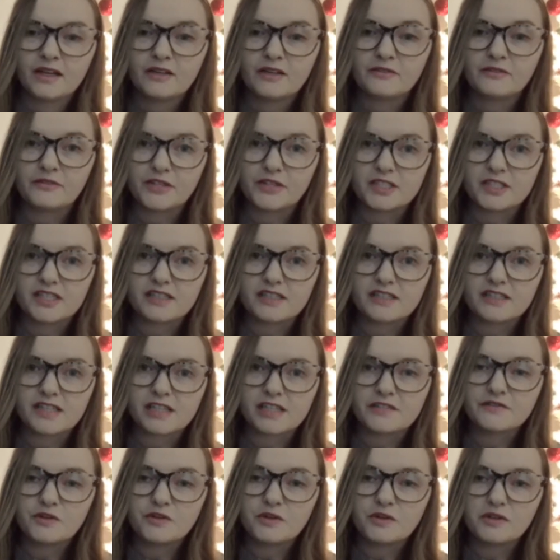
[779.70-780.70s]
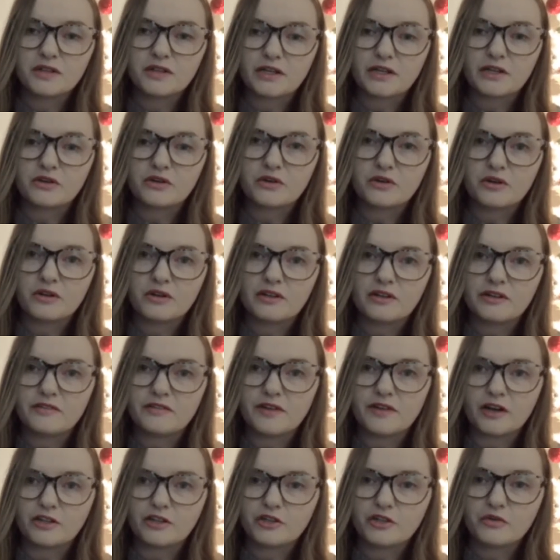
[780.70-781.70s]
For successful clinical
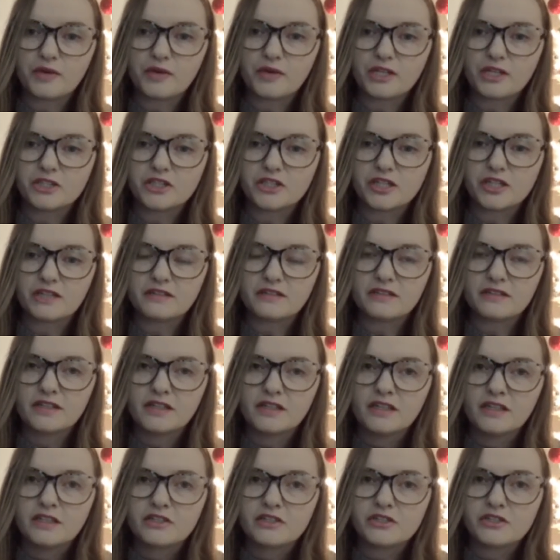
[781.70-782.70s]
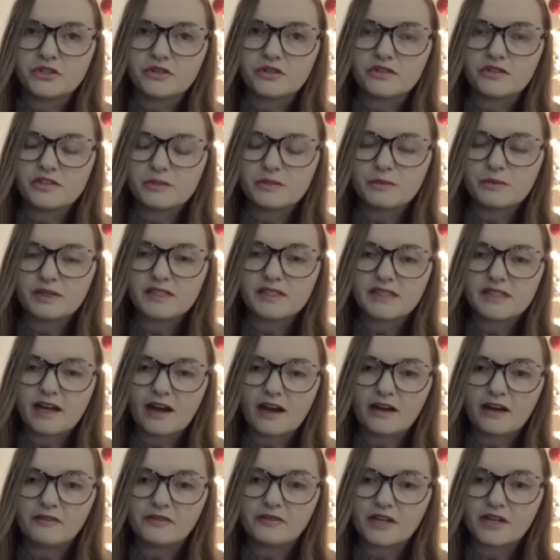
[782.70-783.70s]
evaluation, students must
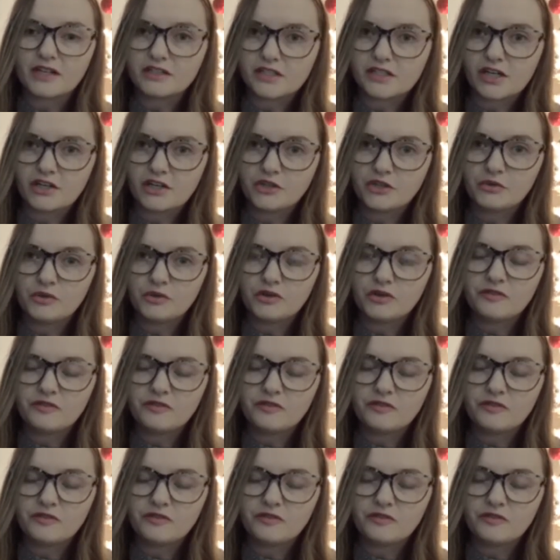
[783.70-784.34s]
have continual